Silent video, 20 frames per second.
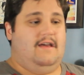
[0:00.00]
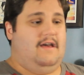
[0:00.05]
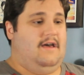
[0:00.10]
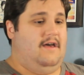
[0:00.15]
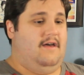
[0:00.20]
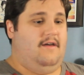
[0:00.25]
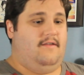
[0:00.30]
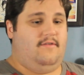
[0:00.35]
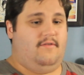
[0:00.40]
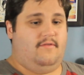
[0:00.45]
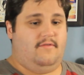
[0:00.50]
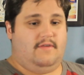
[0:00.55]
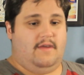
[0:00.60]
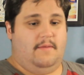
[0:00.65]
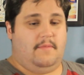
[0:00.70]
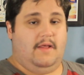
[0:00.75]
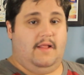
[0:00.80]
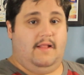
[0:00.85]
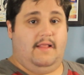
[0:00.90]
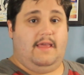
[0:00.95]
I'm
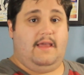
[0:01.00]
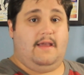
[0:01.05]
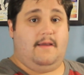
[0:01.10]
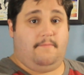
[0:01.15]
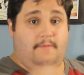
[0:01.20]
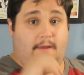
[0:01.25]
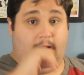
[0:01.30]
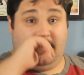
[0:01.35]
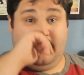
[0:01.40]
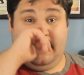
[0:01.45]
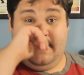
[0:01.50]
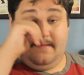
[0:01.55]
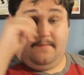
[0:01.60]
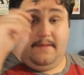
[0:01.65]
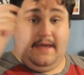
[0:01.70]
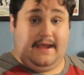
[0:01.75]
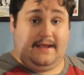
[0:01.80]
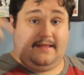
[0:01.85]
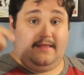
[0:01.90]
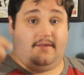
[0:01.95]
going to link probably in the
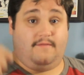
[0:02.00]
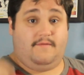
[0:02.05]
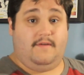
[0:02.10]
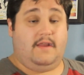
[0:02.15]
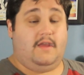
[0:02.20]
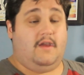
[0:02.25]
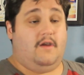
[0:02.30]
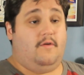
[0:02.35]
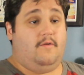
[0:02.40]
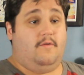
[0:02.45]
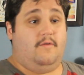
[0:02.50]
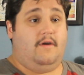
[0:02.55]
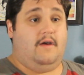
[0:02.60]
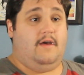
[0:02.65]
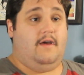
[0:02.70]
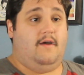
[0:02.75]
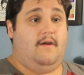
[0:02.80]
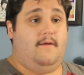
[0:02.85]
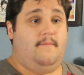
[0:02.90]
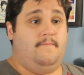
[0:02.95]
back of this video
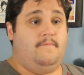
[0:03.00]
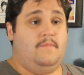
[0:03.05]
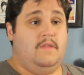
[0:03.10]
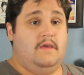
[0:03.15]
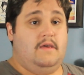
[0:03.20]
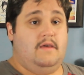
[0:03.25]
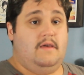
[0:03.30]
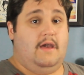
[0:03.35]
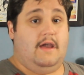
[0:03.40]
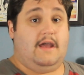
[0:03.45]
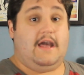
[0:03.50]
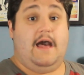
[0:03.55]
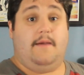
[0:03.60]
a